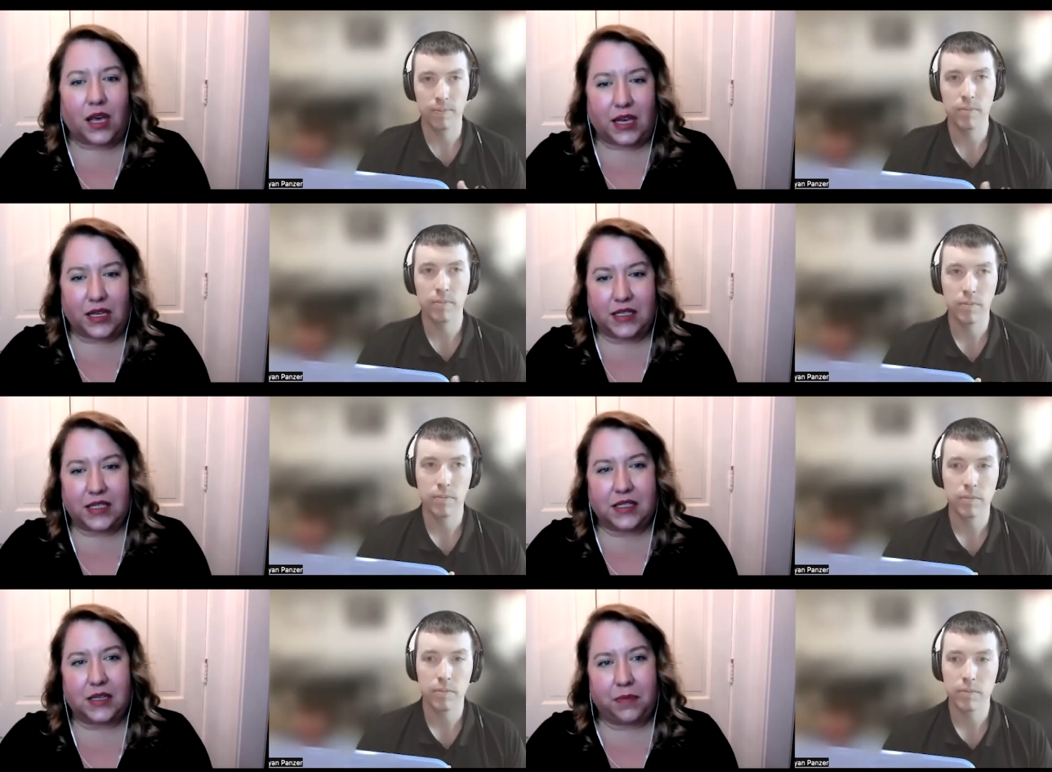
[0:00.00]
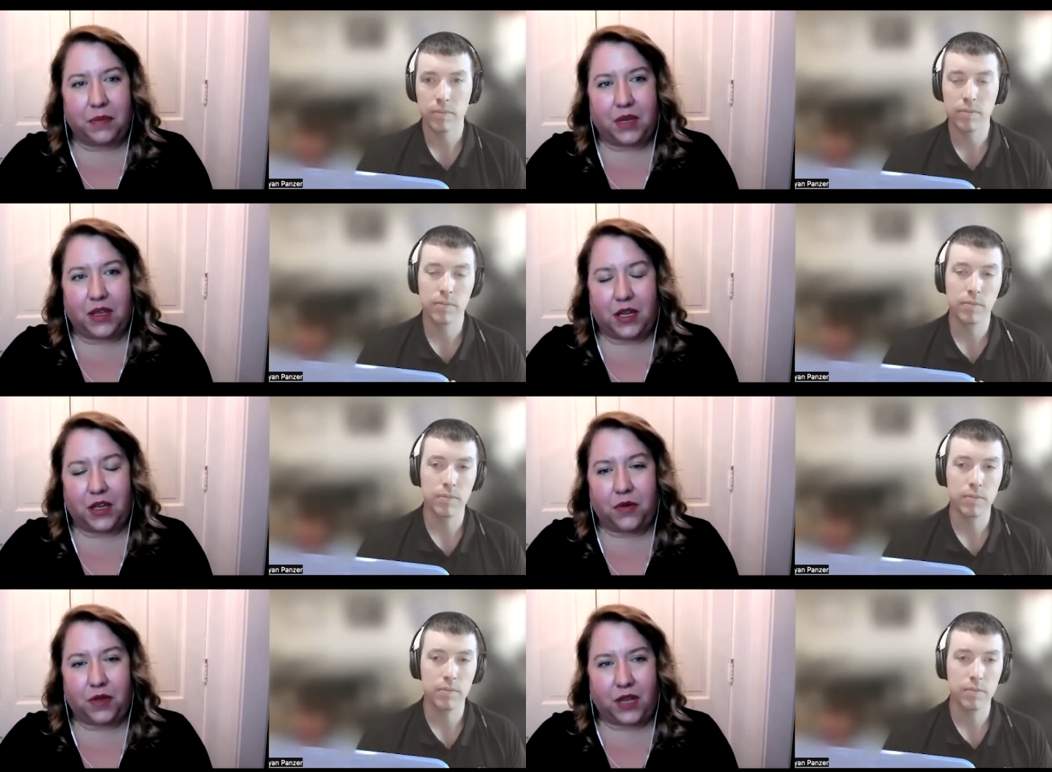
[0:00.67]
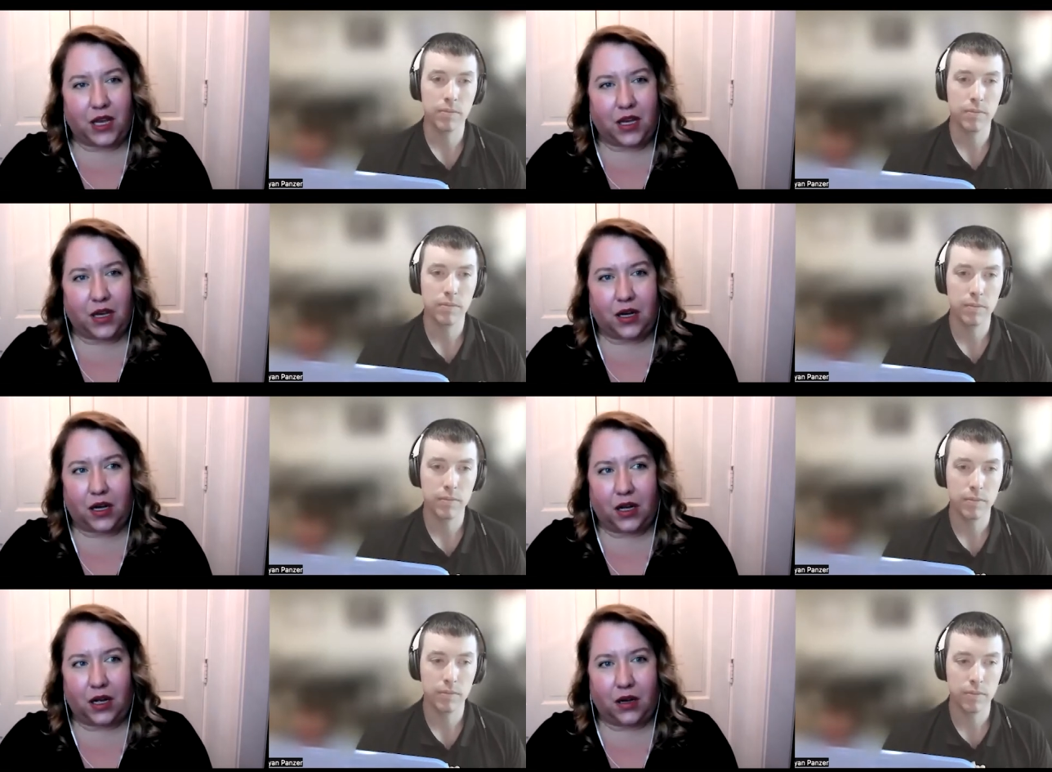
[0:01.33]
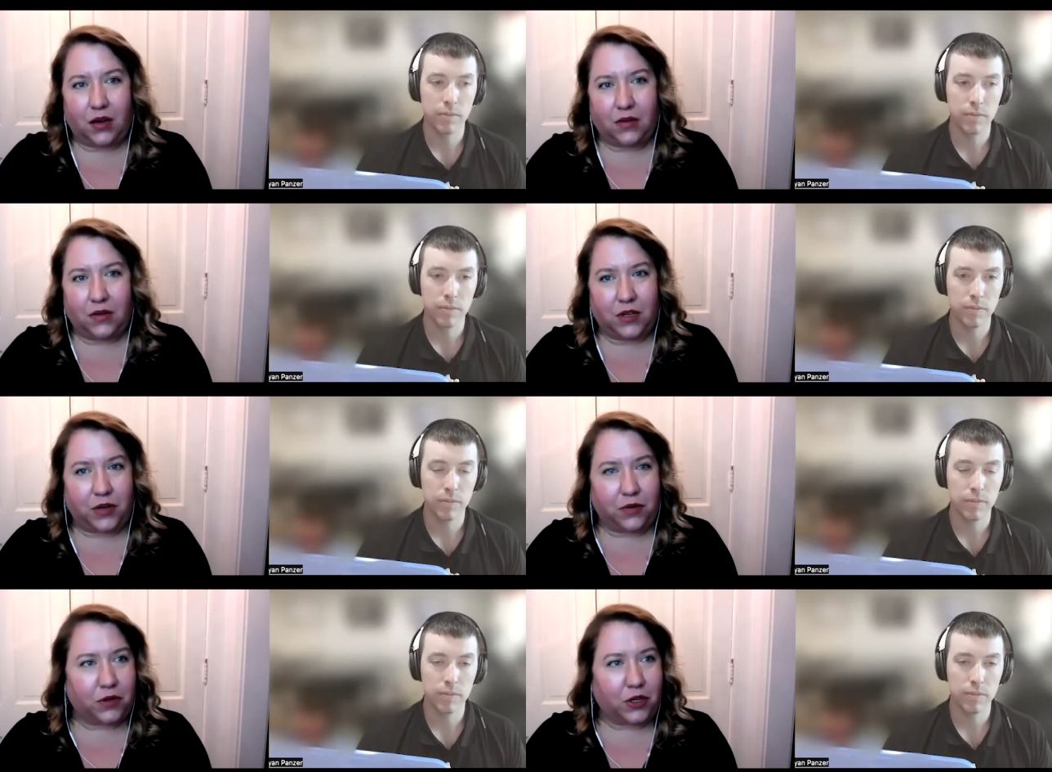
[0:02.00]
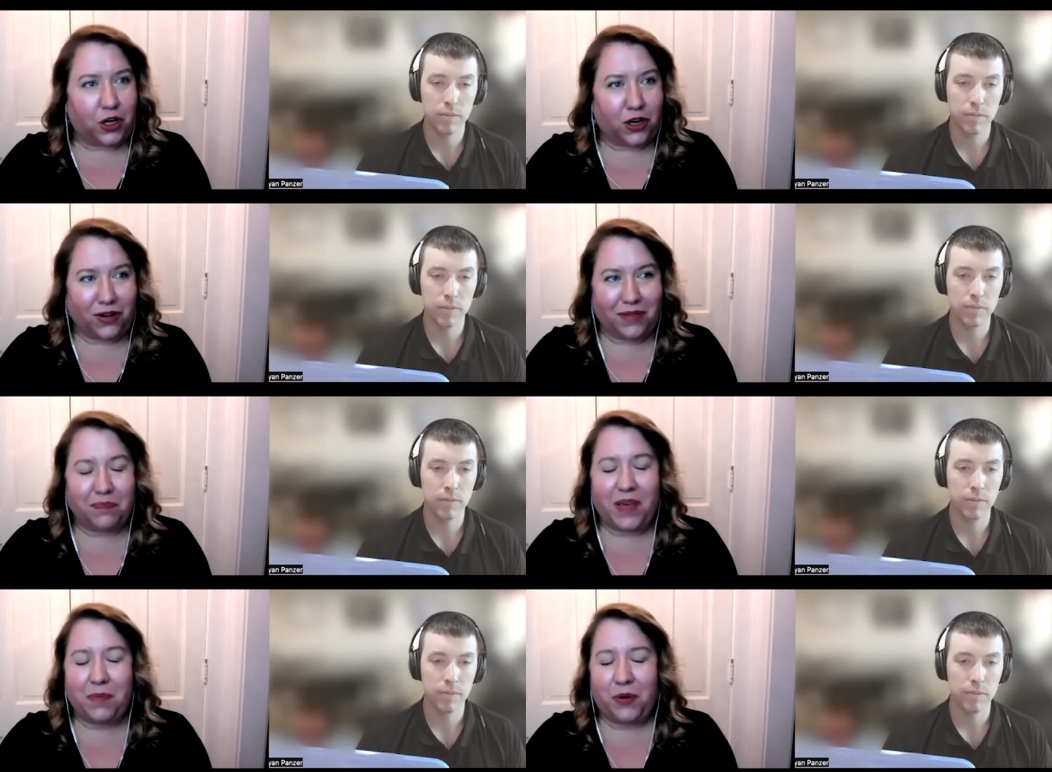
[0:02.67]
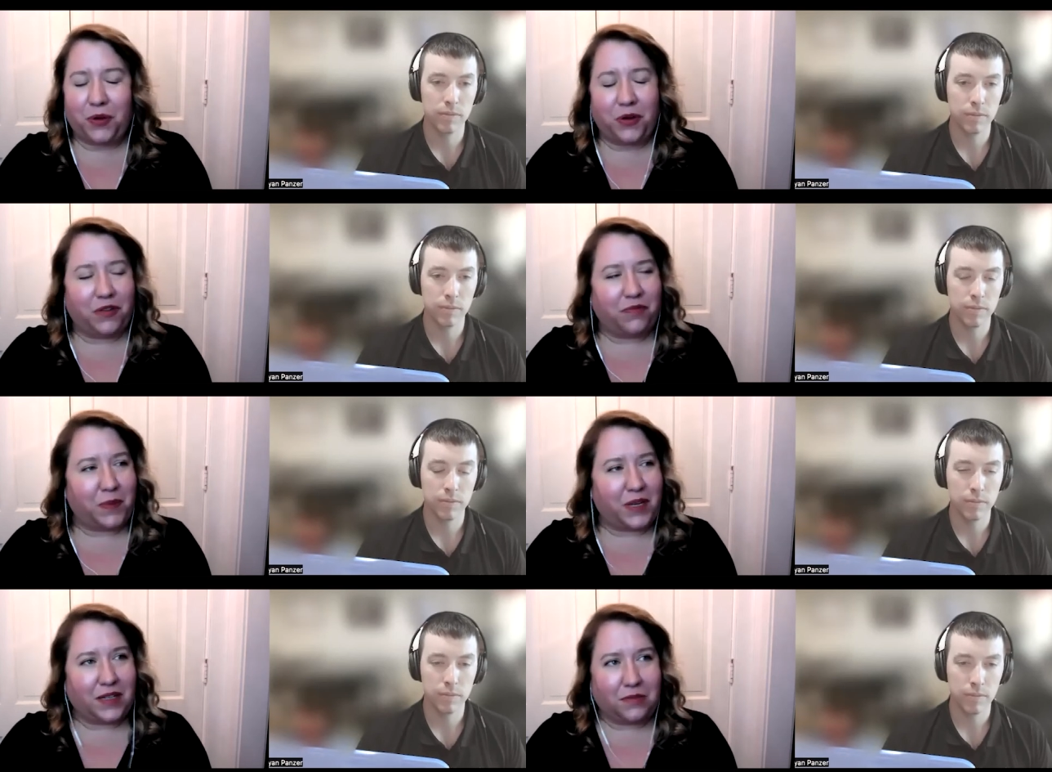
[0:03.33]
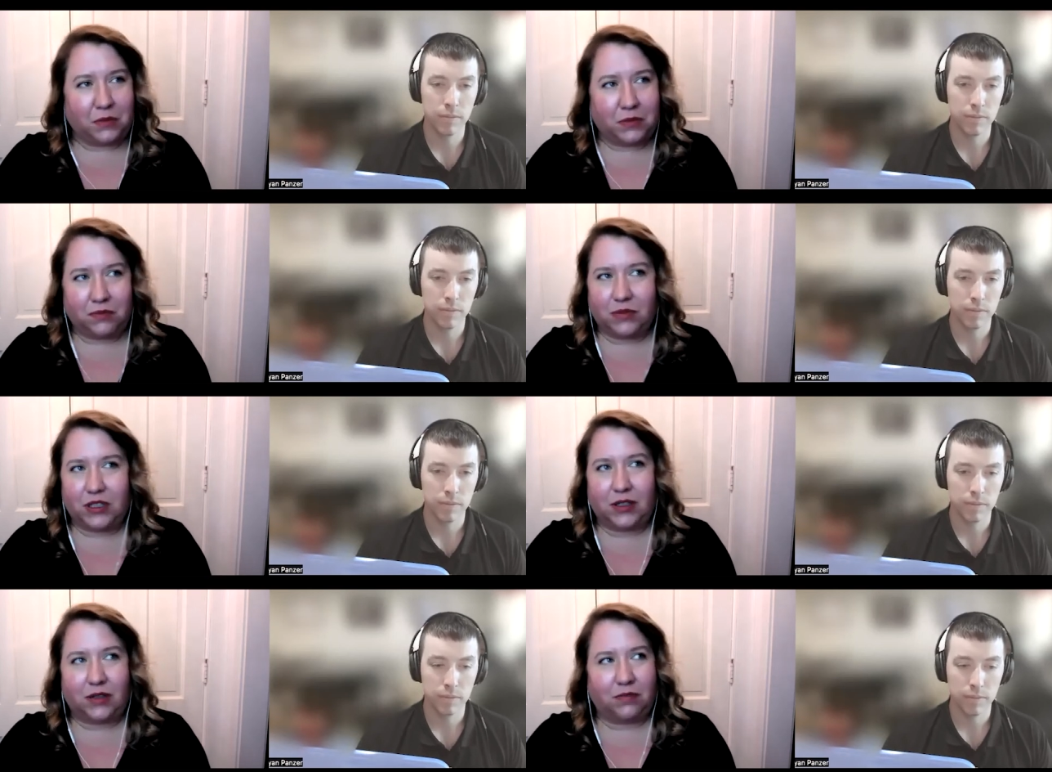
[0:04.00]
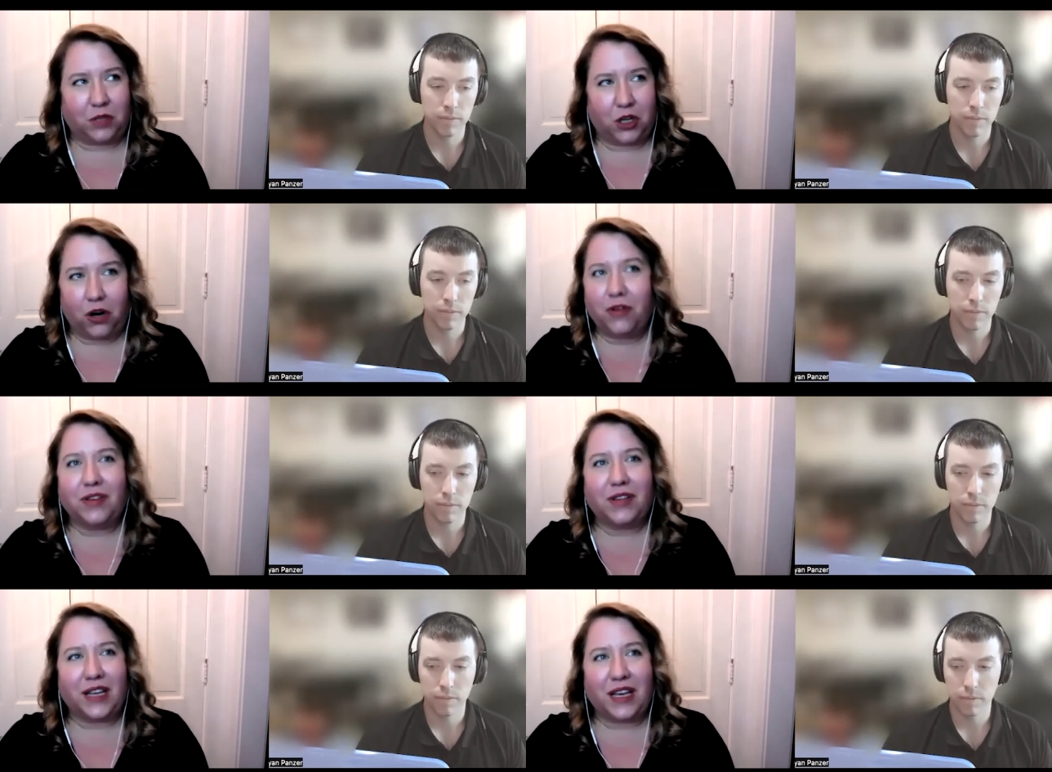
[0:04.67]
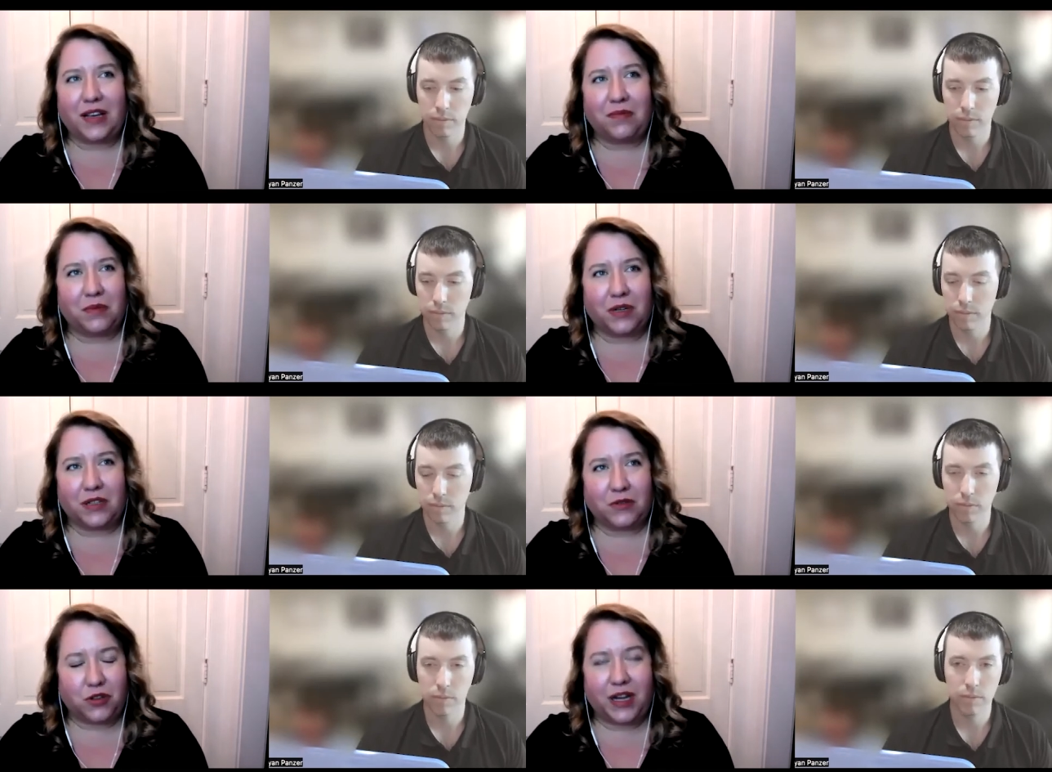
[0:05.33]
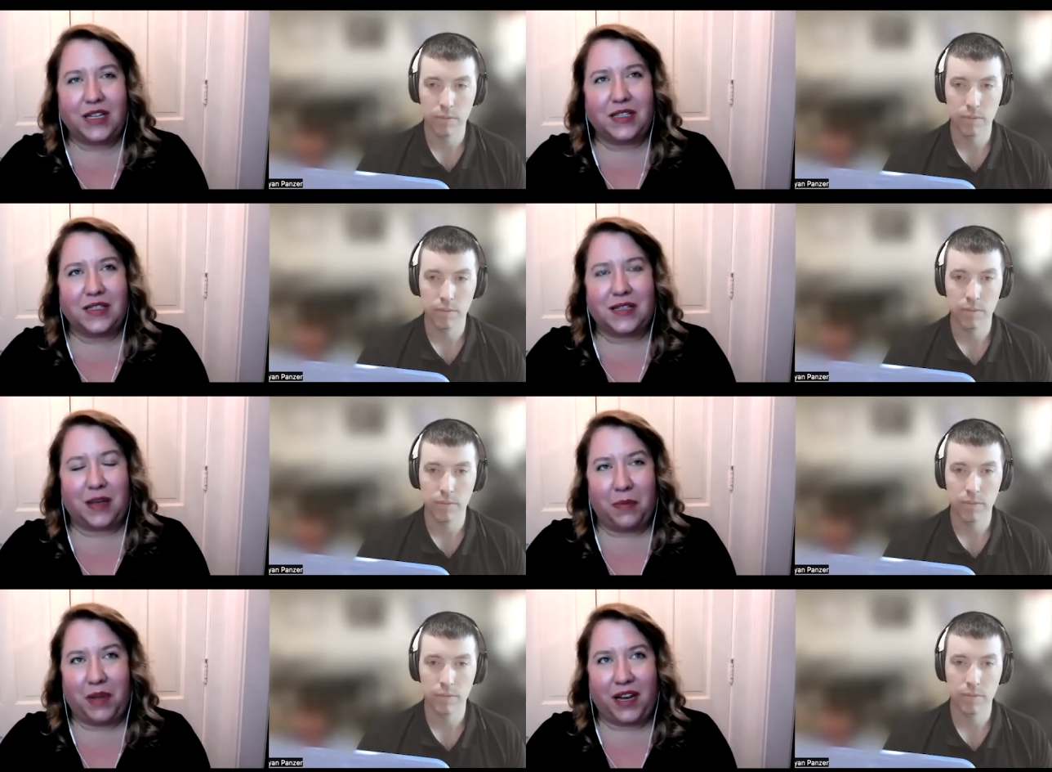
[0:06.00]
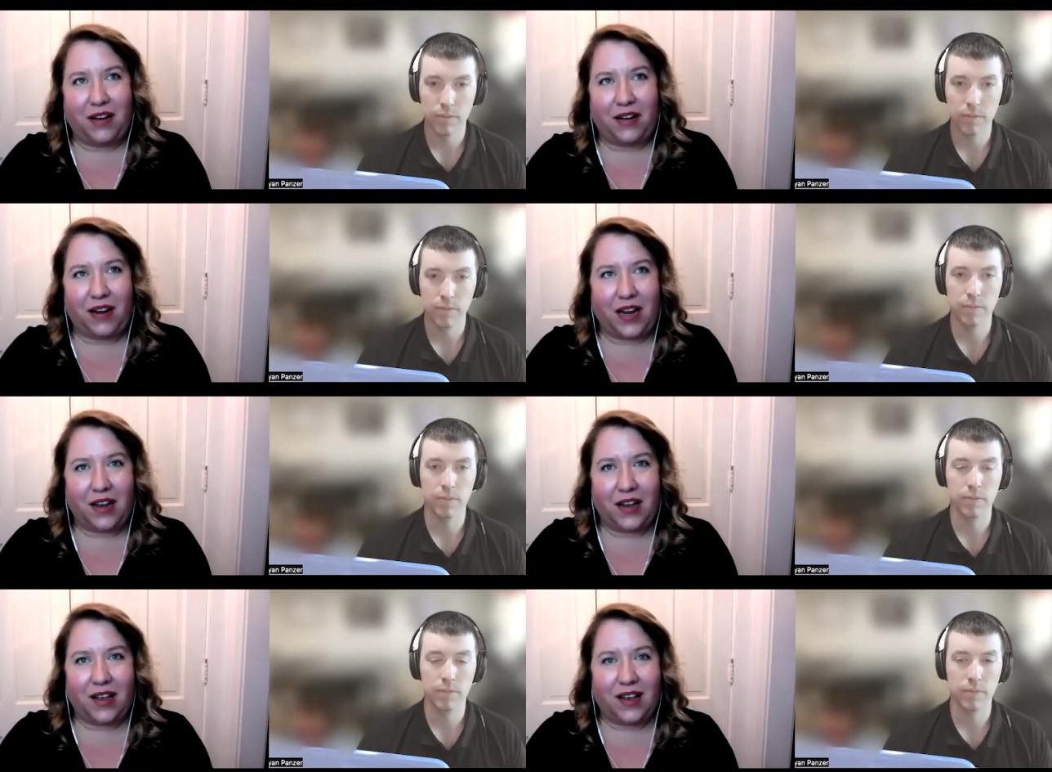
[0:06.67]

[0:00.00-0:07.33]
Speaker 1: Is this something that you think, uh, you know, current people who have been currently uh, trained in seminary